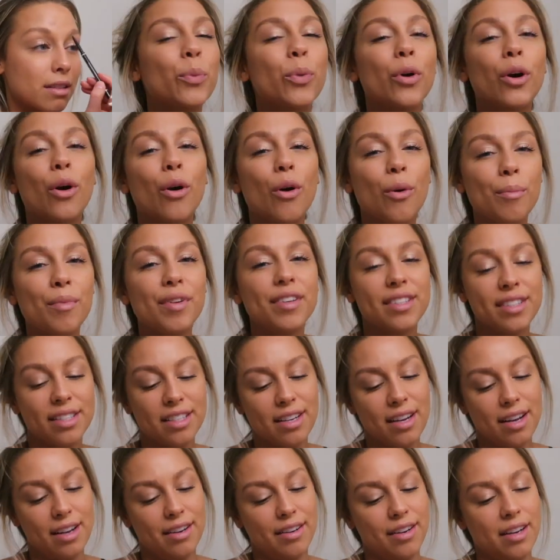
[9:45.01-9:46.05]
We're almost
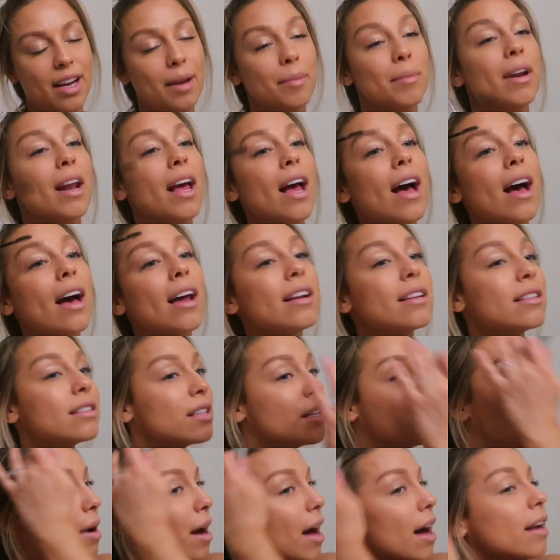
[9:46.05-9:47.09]
done. I'm gonna add
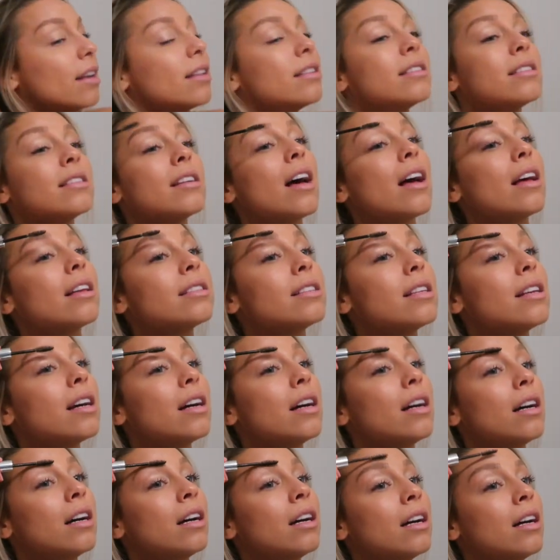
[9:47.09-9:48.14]
some
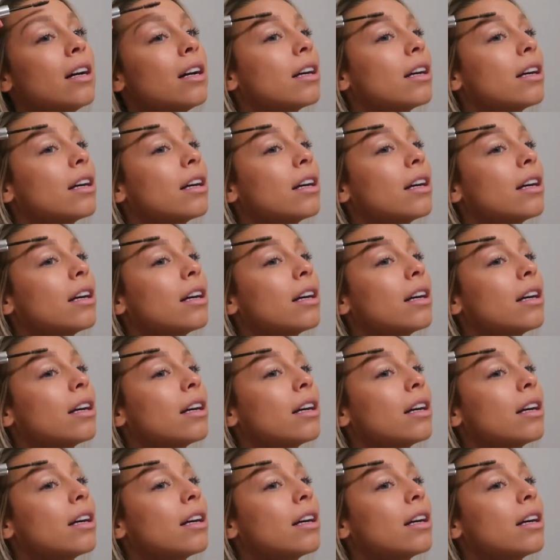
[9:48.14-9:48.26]
Anastasia